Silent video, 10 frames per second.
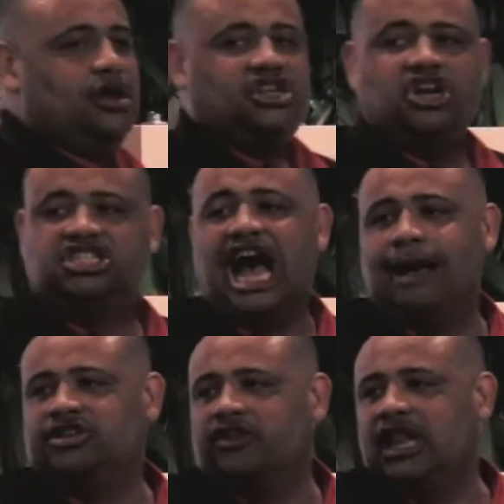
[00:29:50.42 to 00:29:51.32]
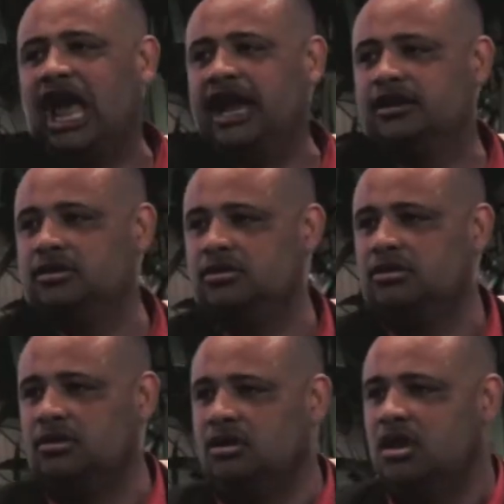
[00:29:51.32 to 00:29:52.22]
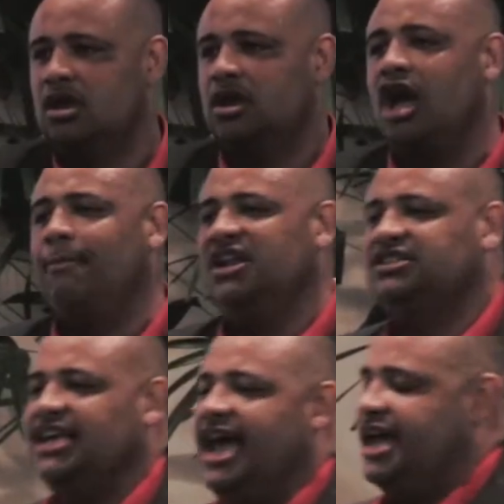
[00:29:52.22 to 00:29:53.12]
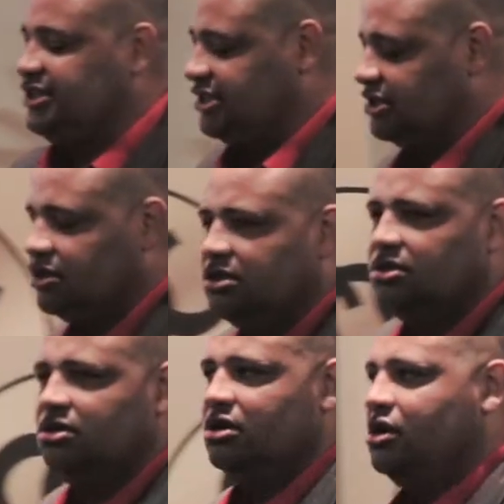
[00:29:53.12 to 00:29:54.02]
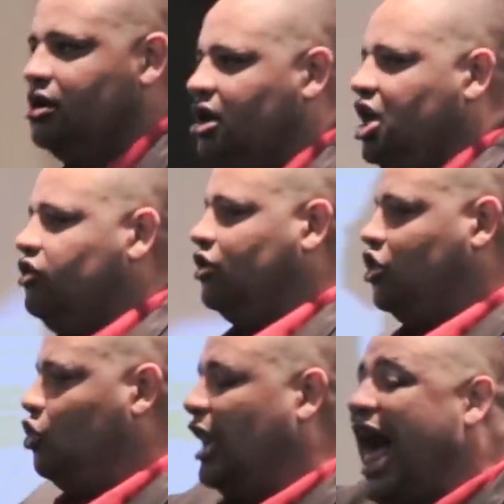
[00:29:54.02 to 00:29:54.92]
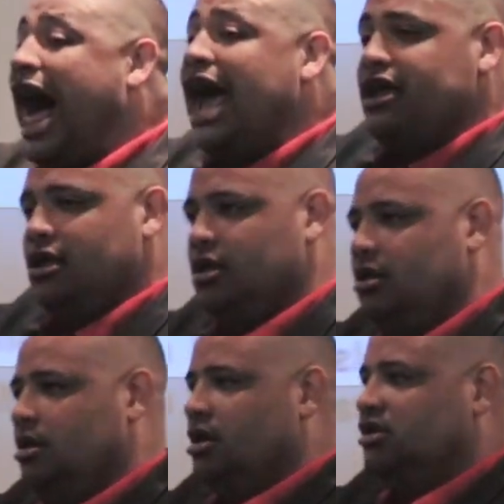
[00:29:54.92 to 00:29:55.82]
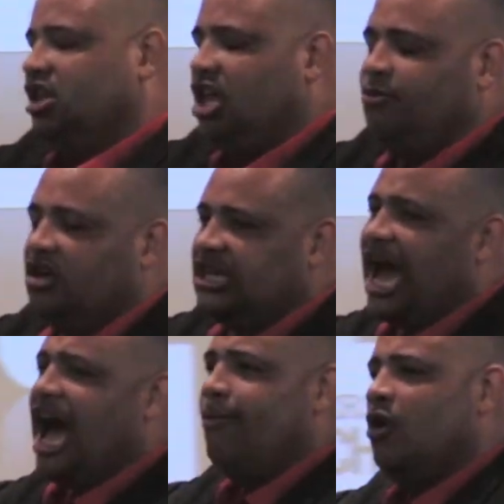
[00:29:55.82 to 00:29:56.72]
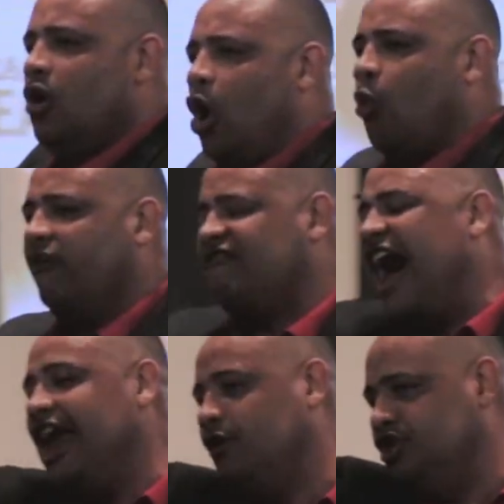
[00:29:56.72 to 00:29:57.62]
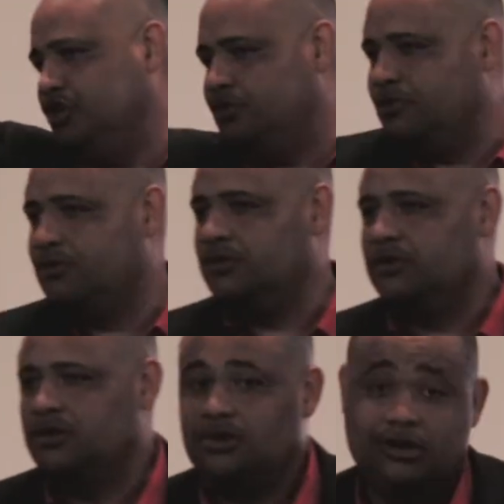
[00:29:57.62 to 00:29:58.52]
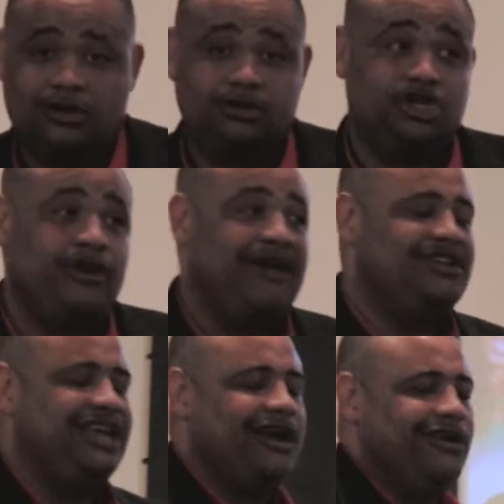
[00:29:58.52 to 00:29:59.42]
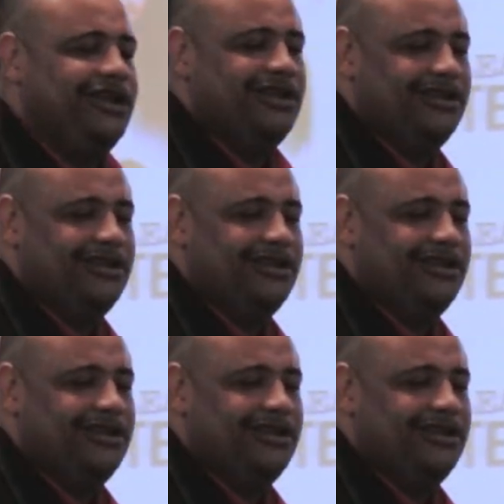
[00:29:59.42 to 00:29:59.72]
Your job's on the line. Company says, either you lie to keep your job or we're firing you. Do you have integrity?